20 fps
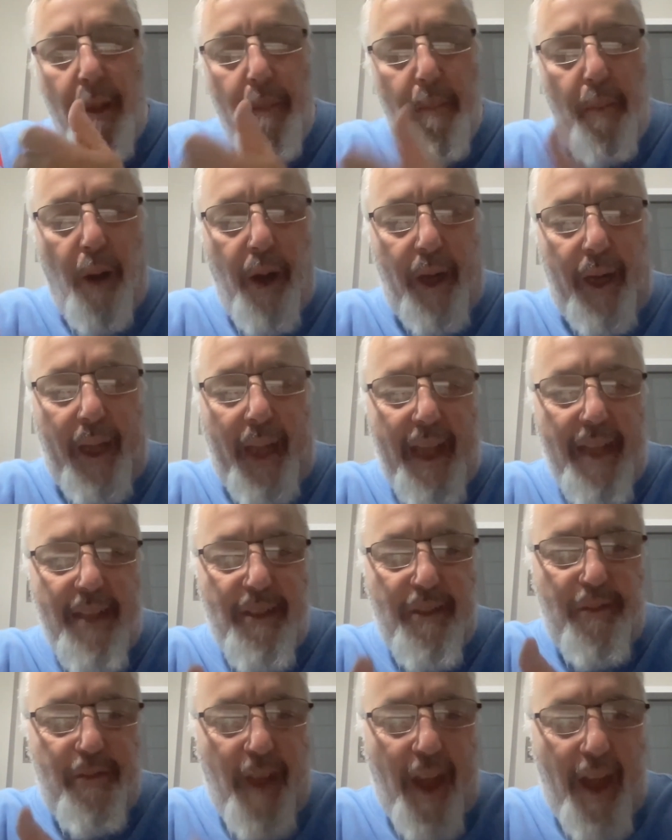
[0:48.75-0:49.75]

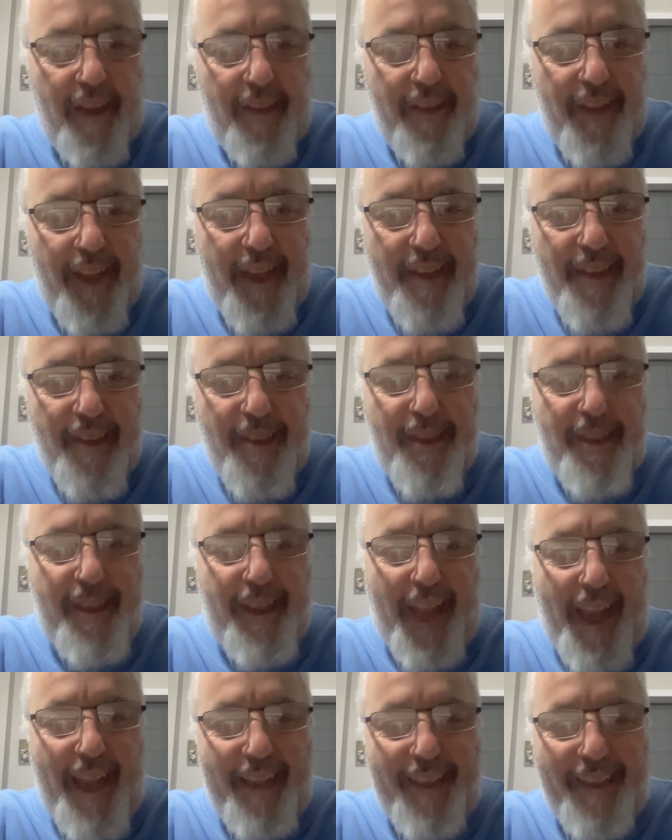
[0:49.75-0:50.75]
Marquez Valdez
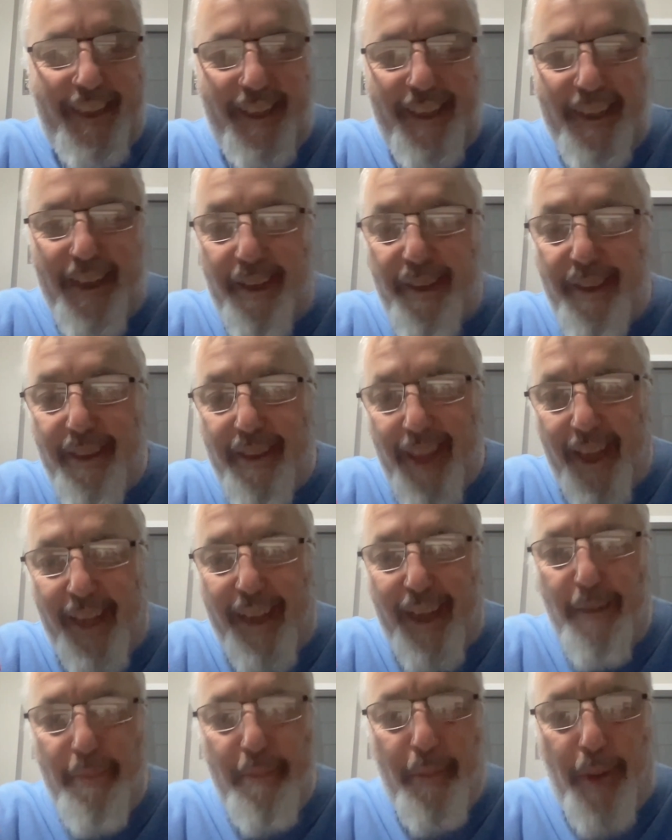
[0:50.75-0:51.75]
Scantling, I think
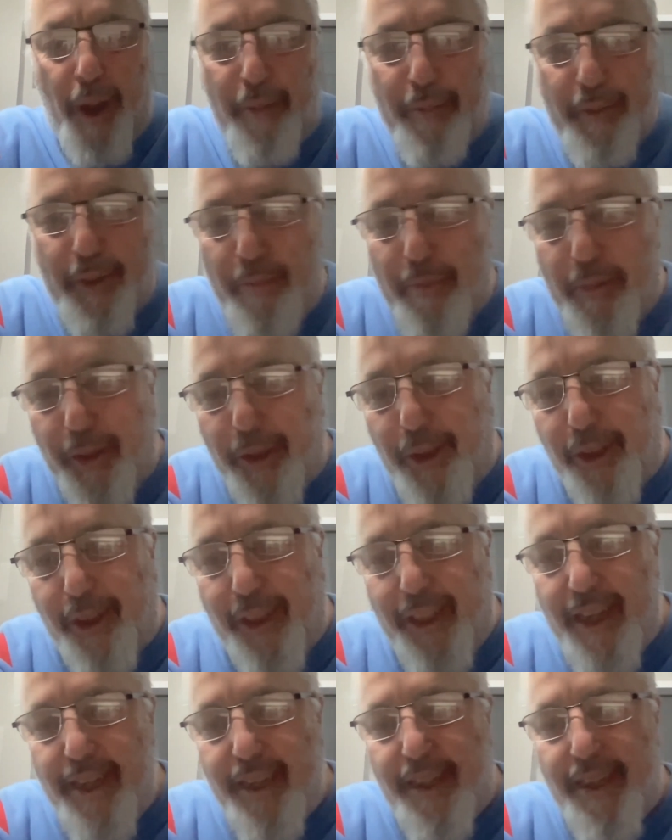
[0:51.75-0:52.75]
I probably butchered
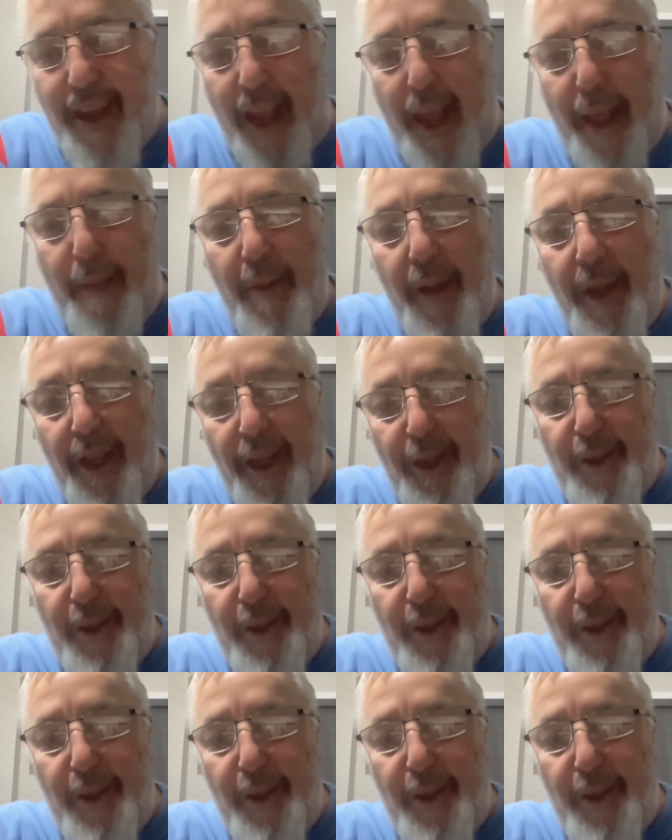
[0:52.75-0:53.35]
his name,